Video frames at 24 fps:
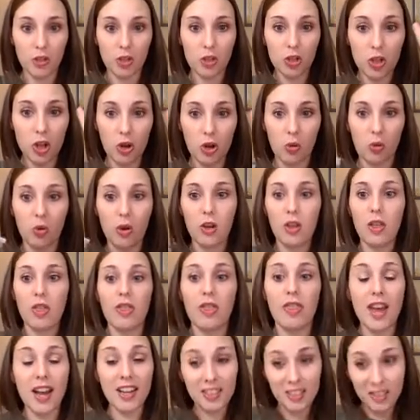So
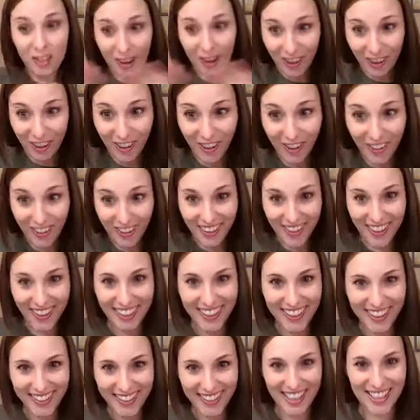that's all.
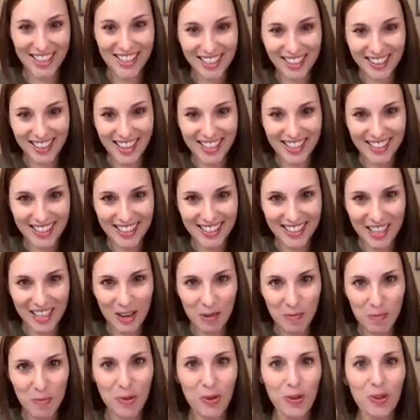That's the last
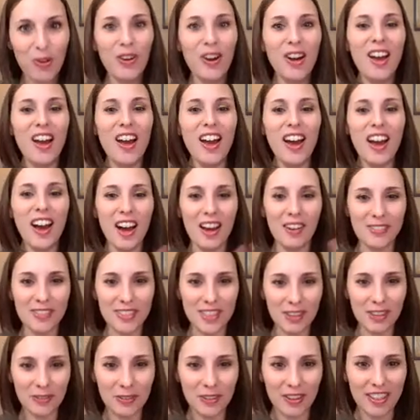example. I'm
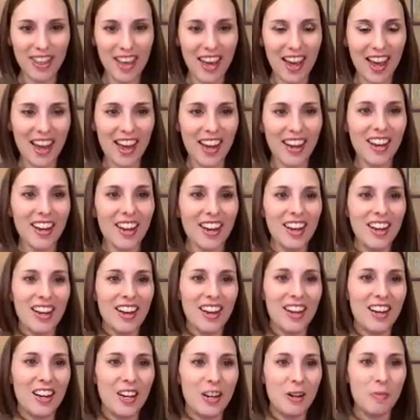done with that.
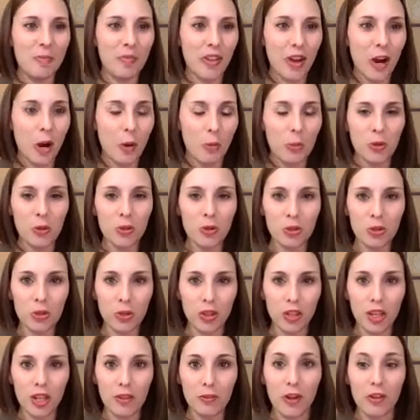I hope you
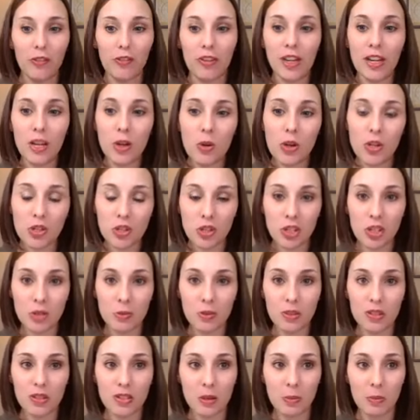enjoyed it. If you have any questions,
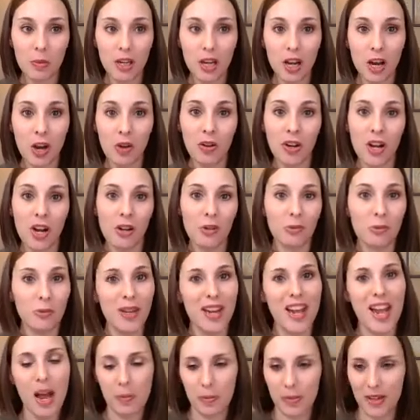please let me know and I would
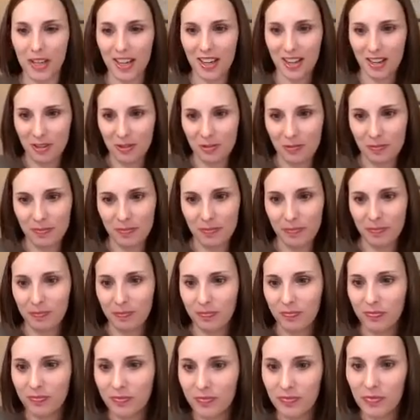be happy to help.
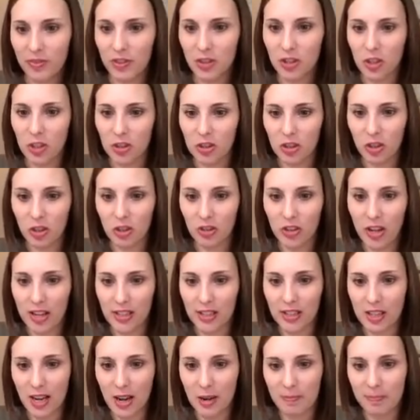Talk to y'all
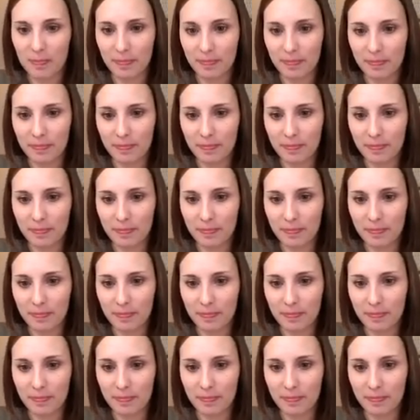next time.